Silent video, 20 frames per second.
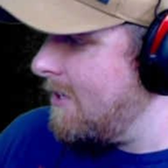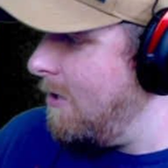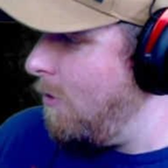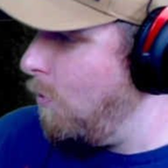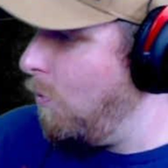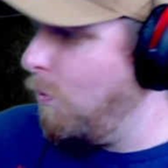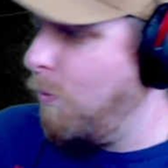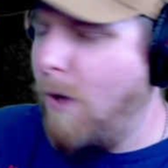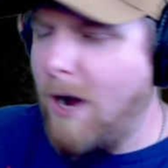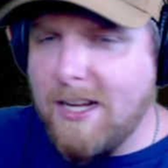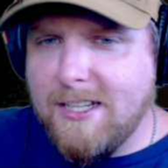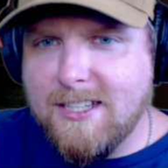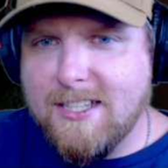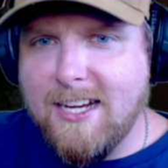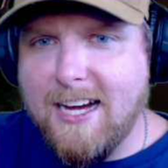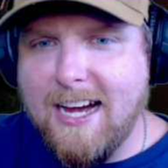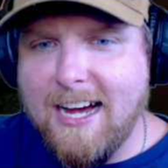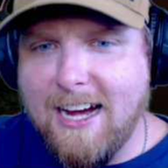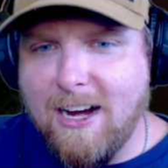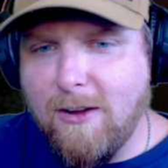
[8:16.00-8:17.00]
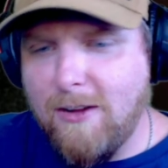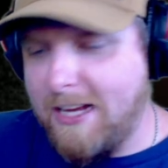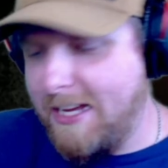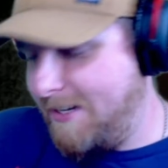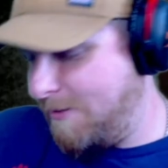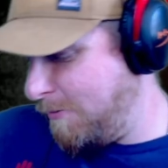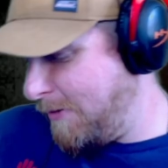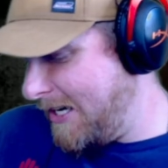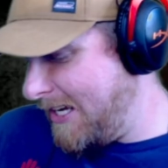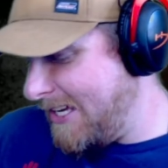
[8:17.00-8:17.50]
What the hell?
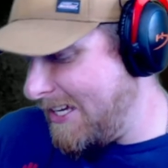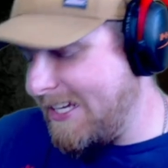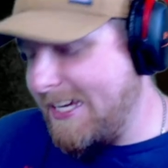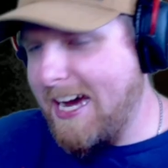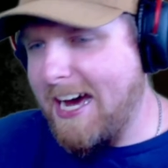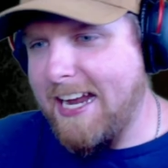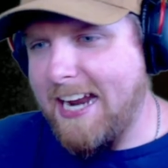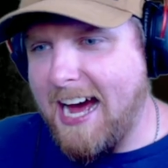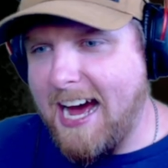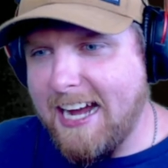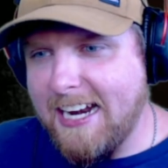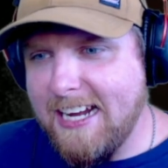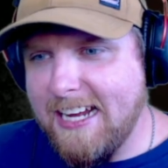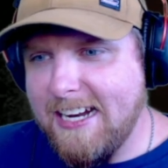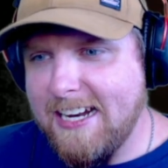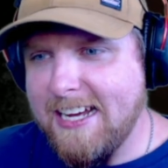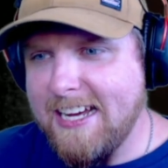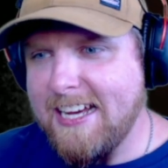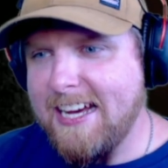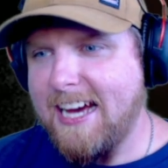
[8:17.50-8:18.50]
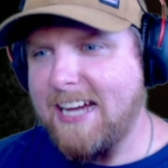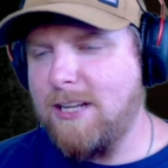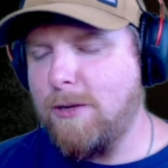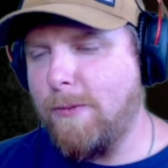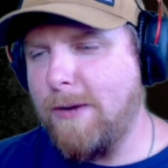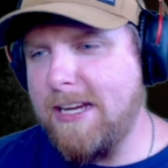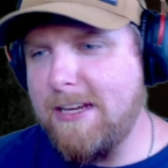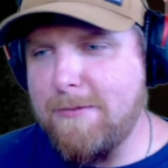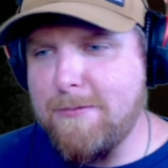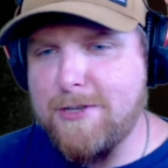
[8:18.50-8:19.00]
And when he got on it, and the
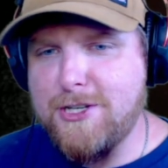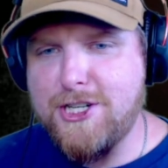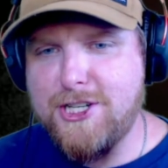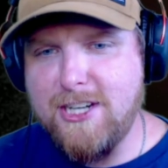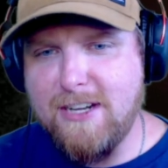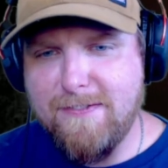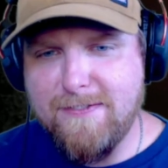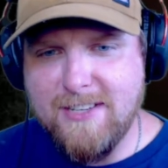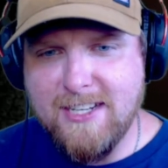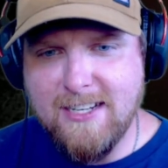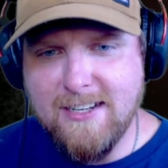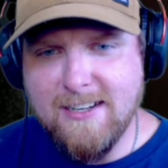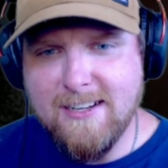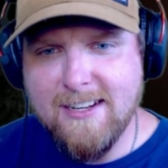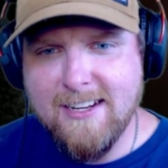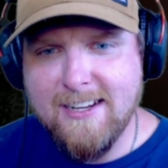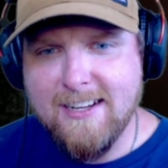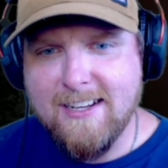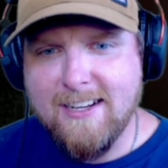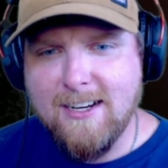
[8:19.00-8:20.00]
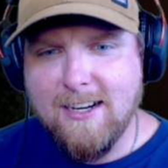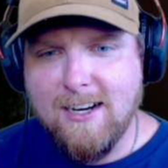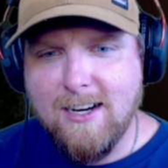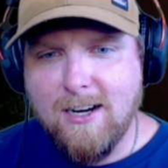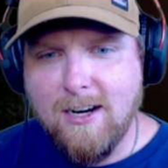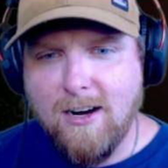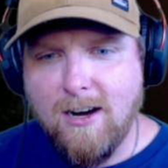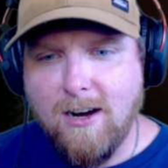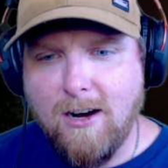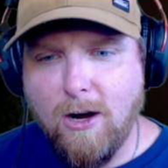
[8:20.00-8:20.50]
way he was shifting,
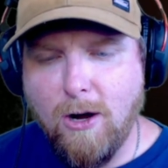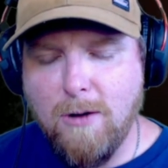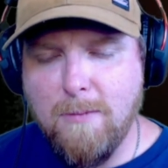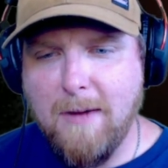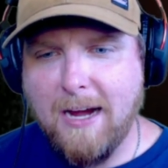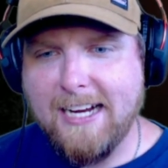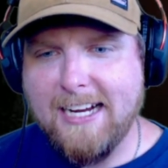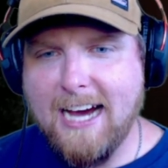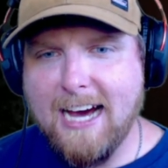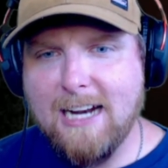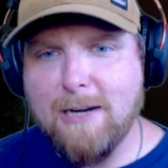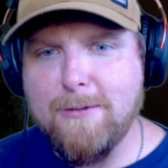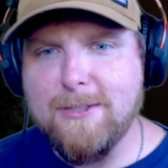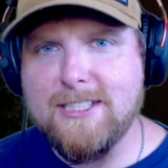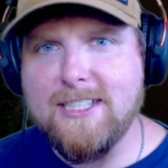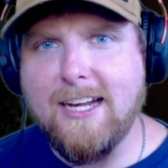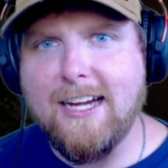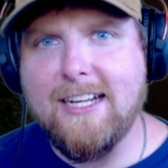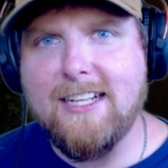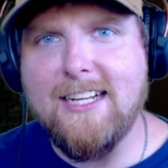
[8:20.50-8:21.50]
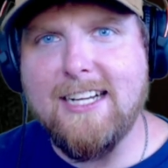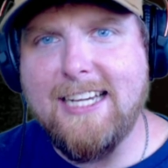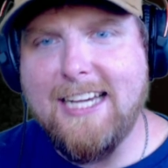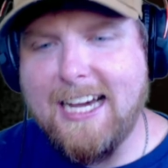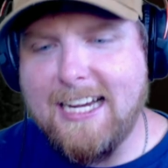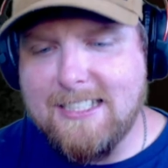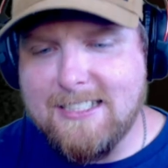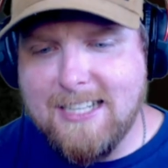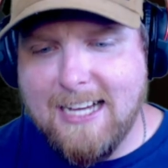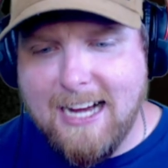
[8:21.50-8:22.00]
oh my God, it was like the
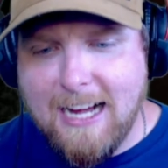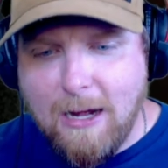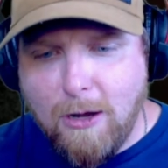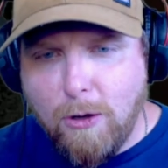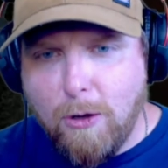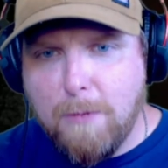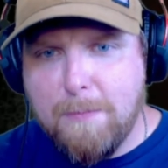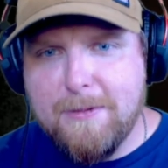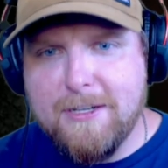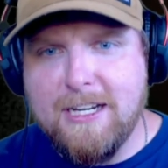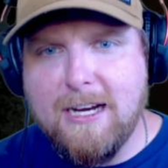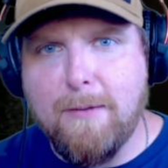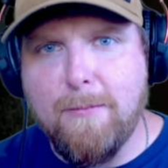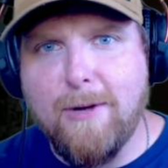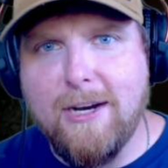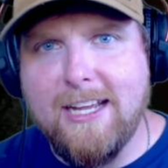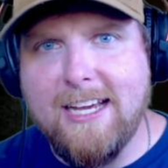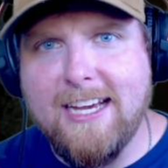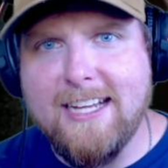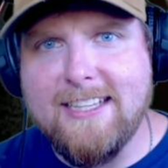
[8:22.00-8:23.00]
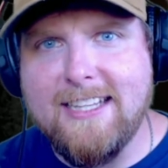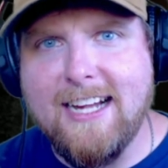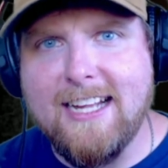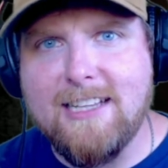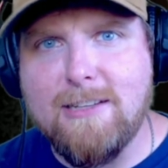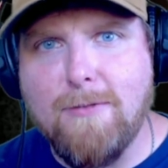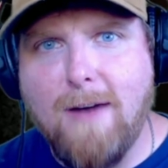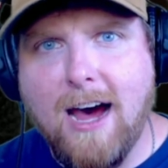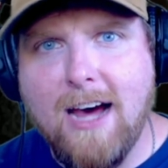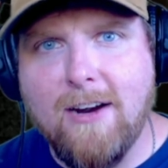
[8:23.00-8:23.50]
gates of hell opened up when he hit
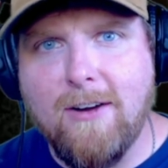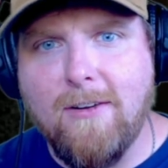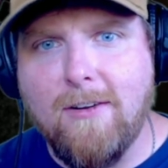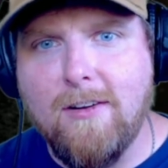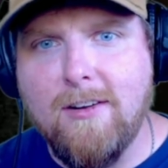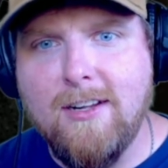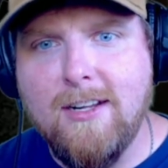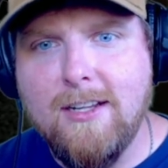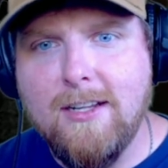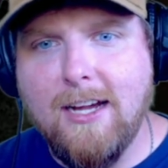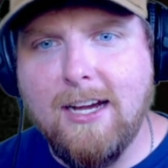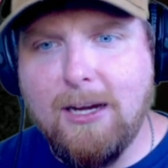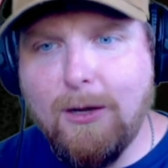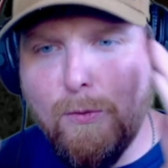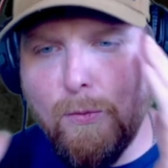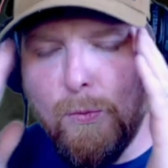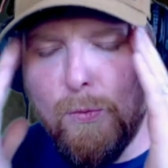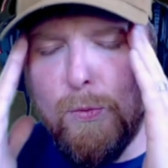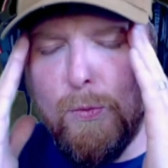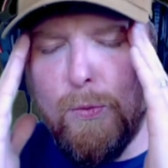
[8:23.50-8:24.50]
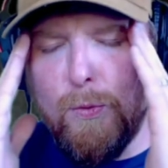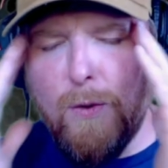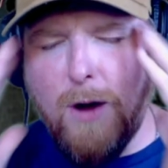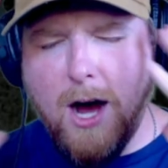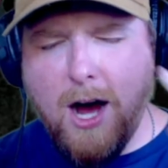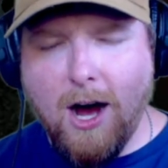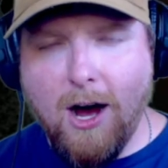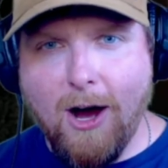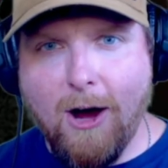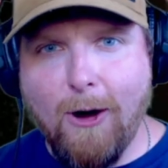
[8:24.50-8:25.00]
that throttle. Like,
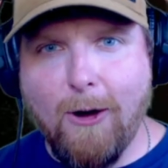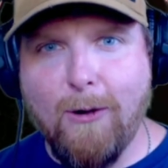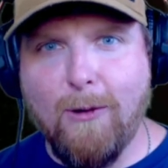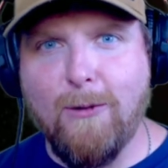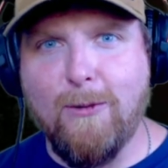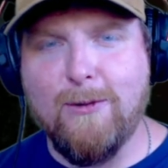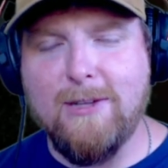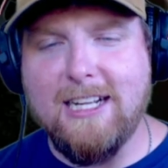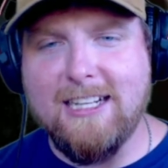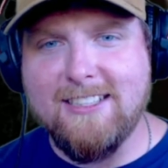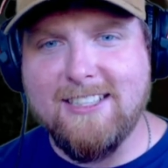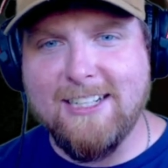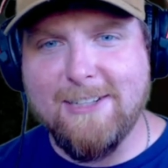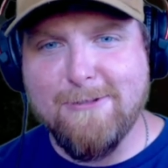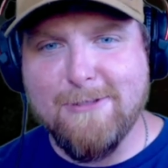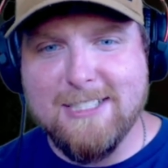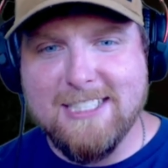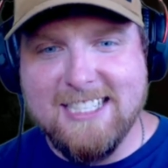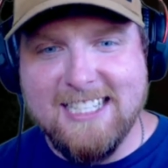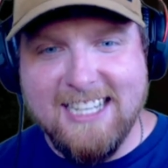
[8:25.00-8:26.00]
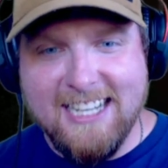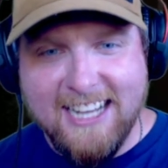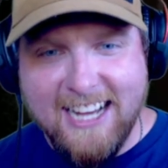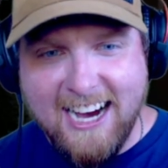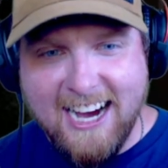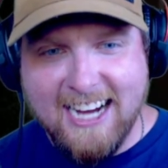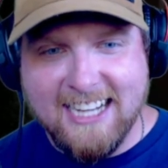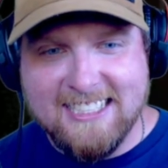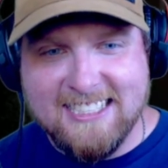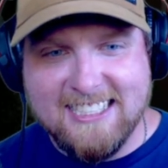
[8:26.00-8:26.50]
whoa, that thing was
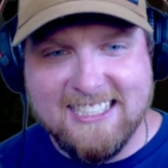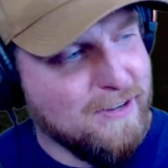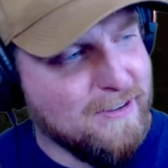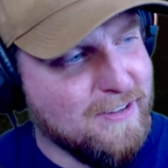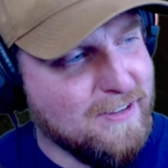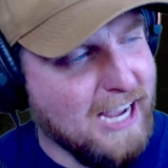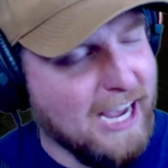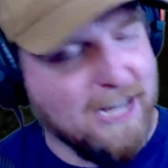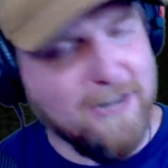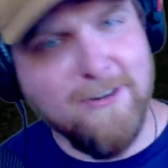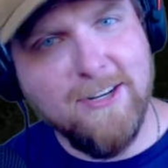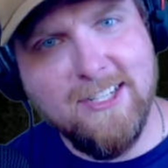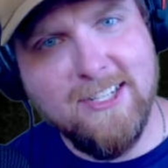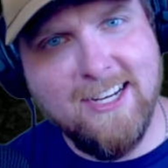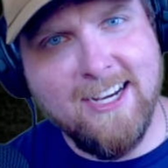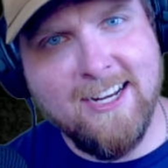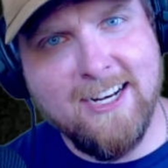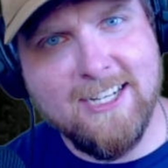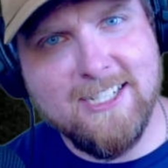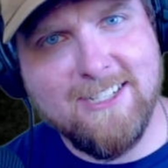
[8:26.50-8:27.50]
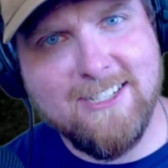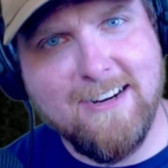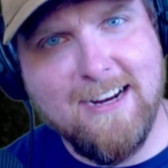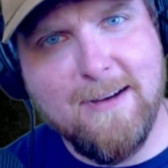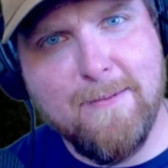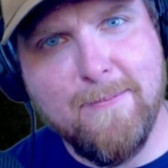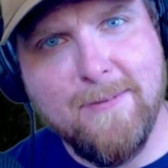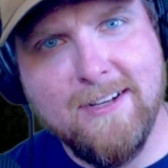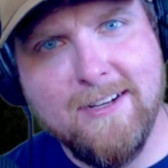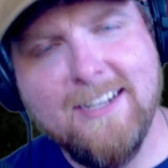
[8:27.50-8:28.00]
nuts. Henry D on
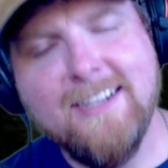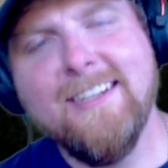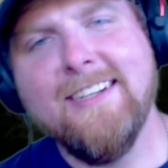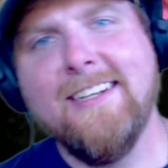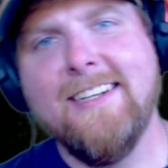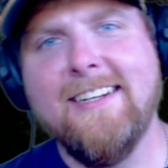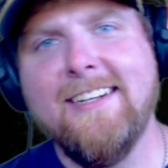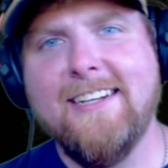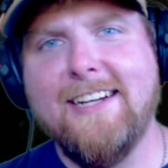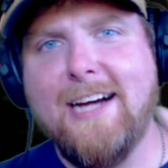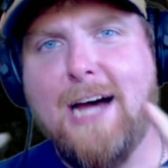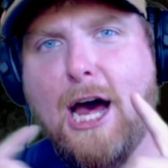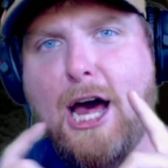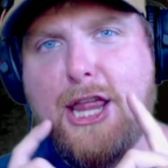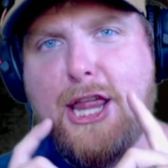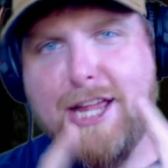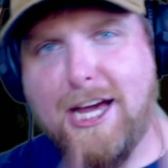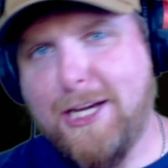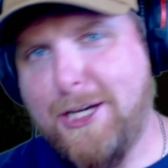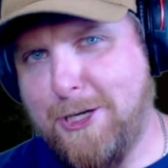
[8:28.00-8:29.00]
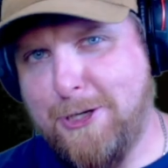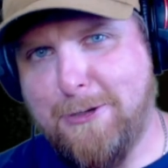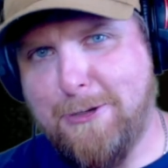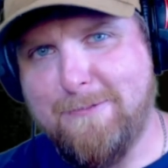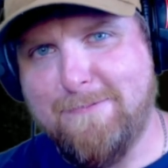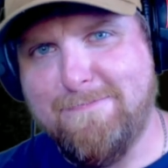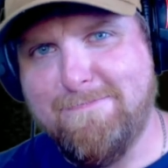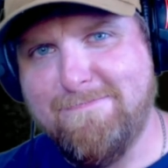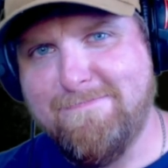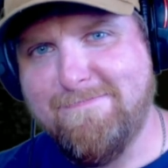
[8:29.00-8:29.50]
Instagram, thank you.
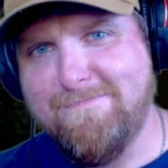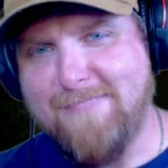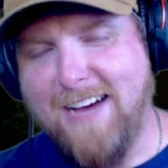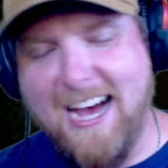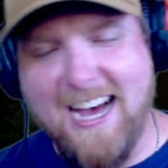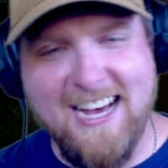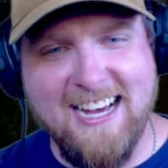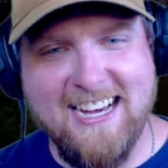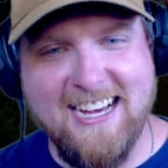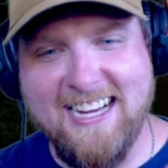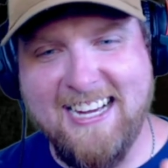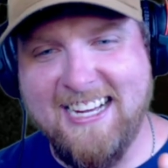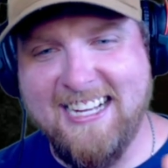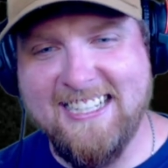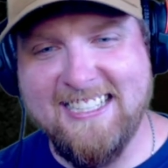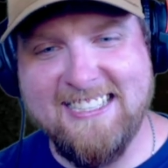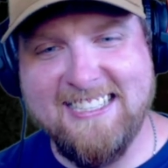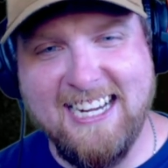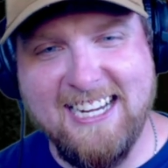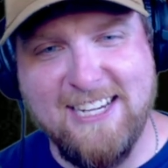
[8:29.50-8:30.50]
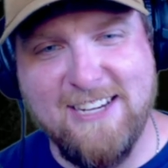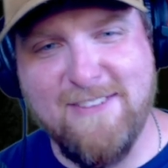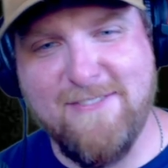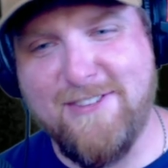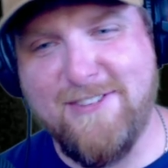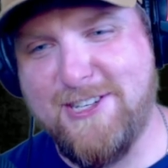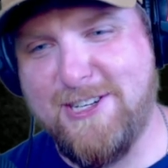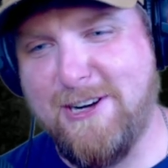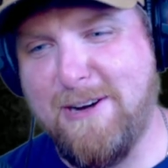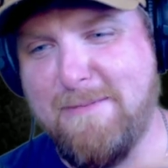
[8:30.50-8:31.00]
Thank you
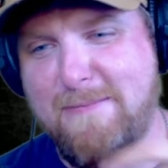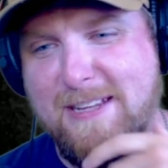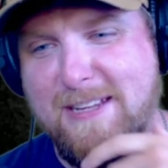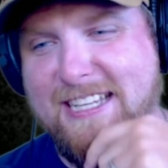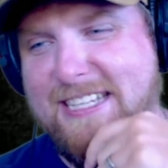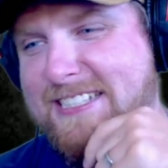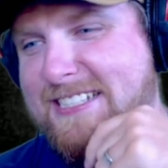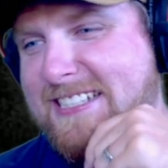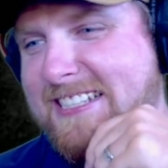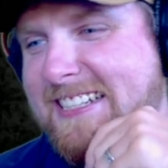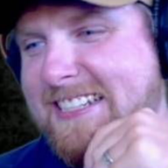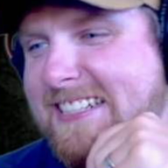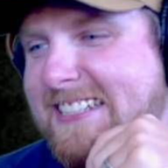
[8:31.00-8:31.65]
for showing me this.